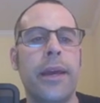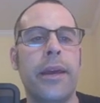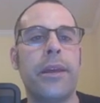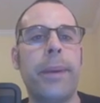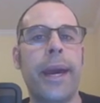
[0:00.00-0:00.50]

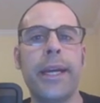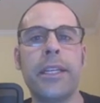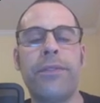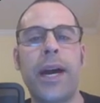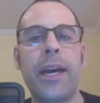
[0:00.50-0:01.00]
In the
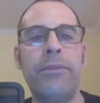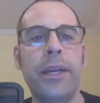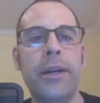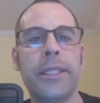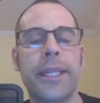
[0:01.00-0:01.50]
past five
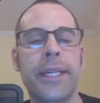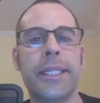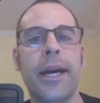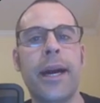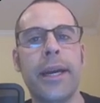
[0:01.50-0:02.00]
years,
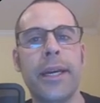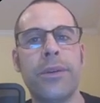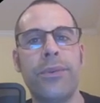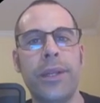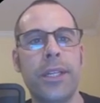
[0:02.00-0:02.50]
this stock
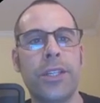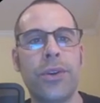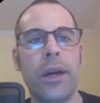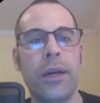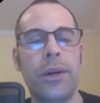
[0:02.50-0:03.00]
has really
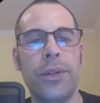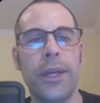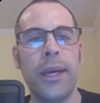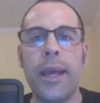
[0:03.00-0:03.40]
struggled.